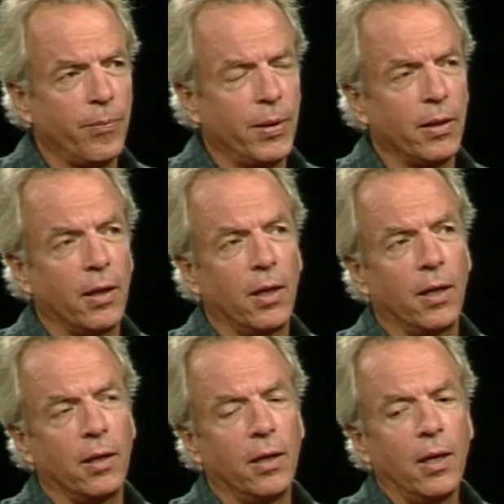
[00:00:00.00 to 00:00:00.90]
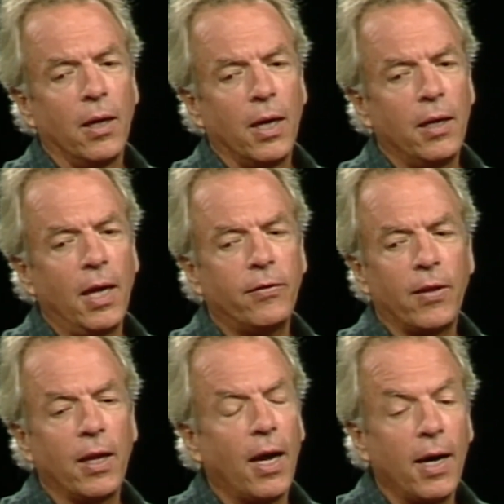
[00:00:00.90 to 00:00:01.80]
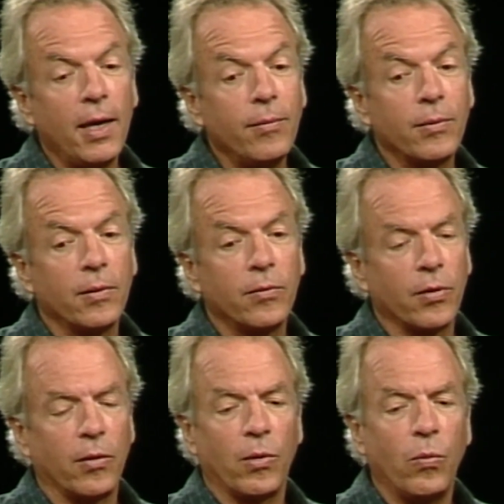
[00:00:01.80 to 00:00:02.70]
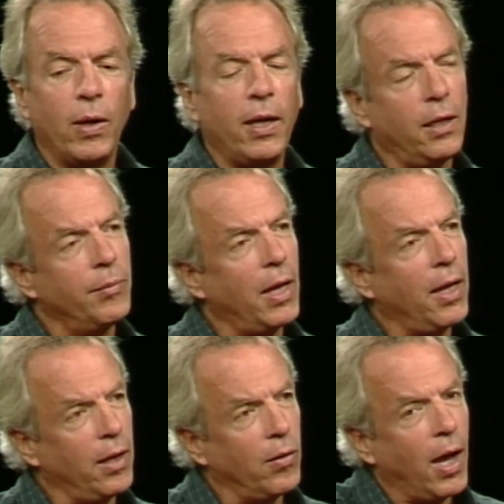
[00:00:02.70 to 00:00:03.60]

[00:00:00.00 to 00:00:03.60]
jumping. And I thought, well, what element?